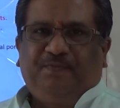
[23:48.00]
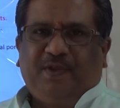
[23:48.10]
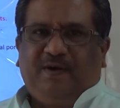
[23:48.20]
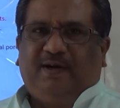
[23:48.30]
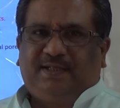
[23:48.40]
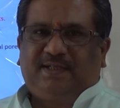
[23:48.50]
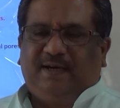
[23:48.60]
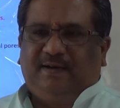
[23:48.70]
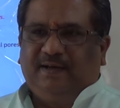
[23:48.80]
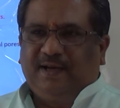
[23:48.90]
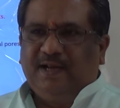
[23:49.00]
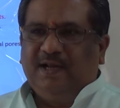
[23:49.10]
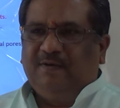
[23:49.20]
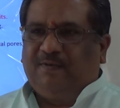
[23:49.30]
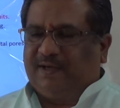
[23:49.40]
You understand?
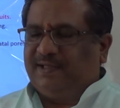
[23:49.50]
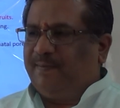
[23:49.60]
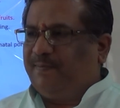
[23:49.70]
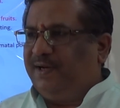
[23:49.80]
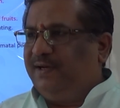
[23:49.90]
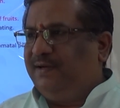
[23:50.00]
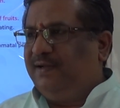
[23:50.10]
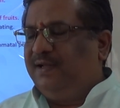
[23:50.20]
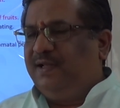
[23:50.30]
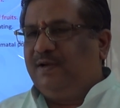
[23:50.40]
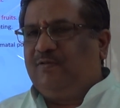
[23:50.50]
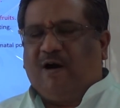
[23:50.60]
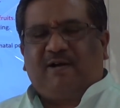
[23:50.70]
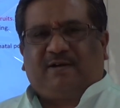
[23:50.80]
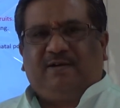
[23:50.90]
For example,
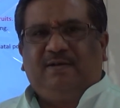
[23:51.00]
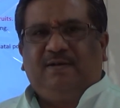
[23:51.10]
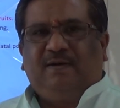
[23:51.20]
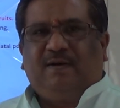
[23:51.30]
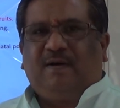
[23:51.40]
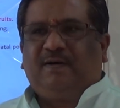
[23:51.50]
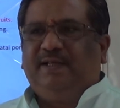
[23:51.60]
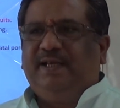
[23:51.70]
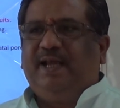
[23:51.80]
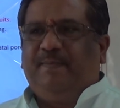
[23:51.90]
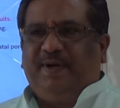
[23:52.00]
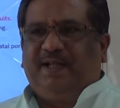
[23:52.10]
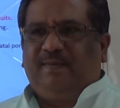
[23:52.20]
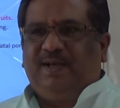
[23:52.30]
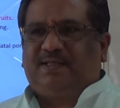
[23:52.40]
cork or the
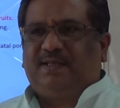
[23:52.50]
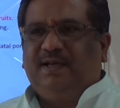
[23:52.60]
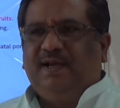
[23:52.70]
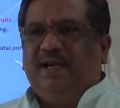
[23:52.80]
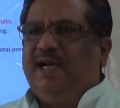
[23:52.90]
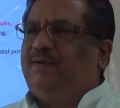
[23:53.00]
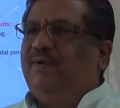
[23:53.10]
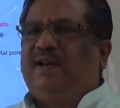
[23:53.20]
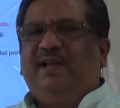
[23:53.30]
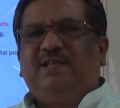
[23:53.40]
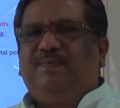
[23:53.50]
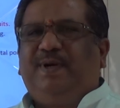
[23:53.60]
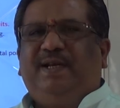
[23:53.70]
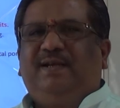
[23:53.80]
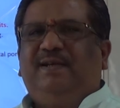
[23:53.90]
epidermis, it will reach a
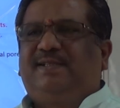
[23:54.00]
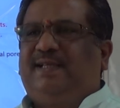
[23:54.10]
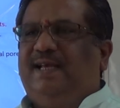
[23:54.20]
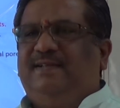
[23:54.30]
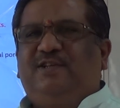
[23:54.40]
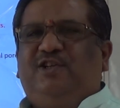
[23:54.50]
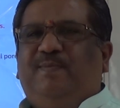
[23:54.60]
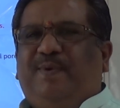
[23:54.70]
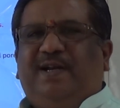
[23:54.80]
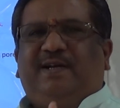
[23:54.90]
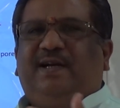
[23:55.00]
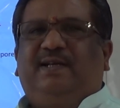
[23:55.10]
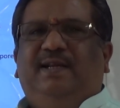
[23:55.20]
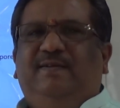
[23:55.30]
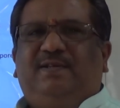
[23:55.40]
particular size, shape and a
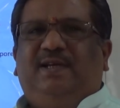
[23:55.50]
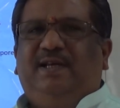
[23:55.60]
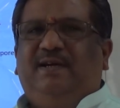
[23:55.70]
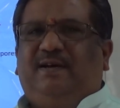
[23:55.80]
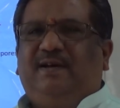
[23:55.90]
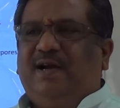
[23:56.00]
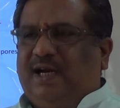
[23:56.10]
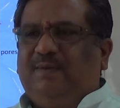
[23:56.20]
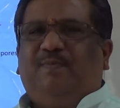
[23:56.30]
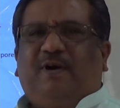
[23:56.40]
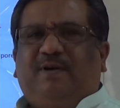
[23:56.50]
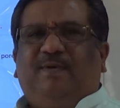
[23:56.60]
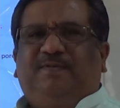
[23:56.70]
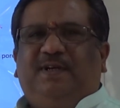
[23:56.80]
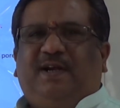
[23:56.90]
continuous layer at the bottom
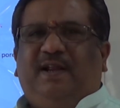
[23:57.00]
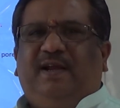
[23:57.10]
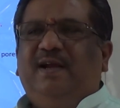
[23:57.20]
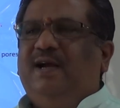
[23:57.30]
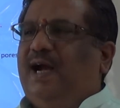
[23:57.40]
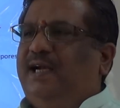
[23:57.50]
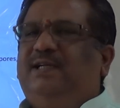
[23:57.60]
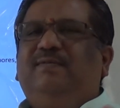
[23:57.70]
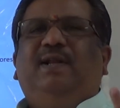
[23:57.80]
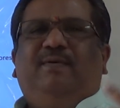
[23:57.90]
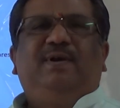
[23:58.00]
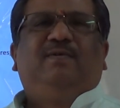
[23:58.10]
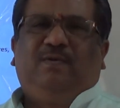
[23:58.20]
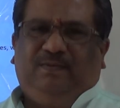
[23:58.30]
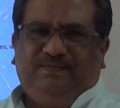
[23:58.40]
of the tree, and it will never
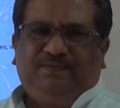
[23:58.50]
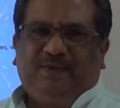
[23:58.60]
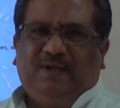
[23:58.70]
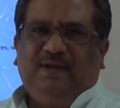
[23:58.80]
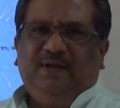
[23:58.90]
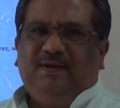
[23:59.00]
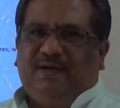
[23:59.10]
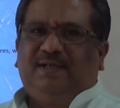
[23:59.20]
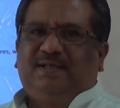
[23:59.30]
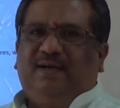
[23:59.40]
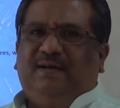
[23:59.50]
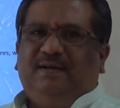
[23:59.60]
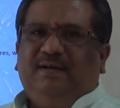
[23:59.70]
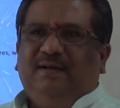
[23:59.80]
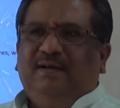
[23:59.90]
grow. You understand?
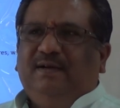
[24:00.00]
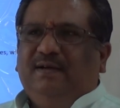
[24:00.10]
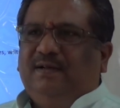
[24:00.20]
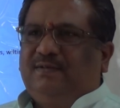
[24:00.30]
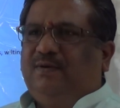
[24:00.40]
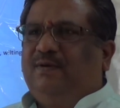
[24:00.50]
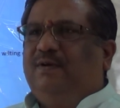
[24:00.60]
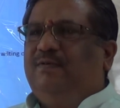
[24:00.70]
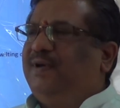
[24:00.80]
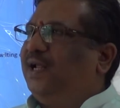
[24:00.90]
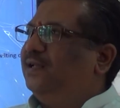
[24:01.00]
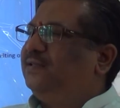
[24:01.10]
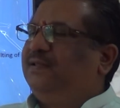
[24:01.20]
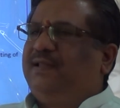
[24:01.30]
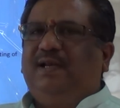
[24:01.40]
So
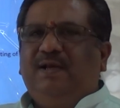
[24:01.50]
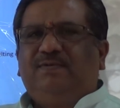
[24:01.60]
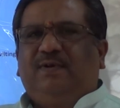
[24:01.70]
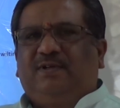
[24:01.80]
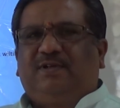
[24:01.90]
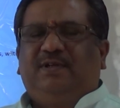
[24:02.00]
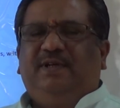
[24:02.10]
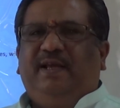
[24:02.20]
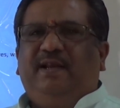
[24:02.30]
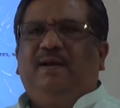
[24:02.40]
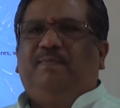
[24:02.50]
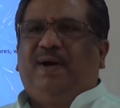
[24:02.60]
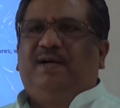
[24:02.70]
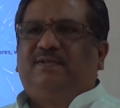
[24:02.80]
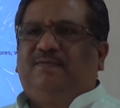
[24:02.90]
whereas the leaves on the aerial
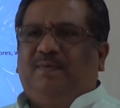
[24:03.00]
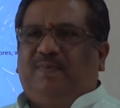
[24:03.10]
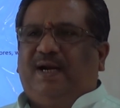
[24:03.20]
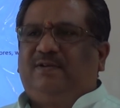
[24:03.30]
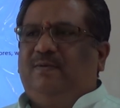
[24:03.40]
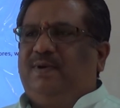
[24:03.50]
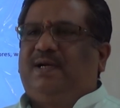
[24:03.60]
parts of the plants will be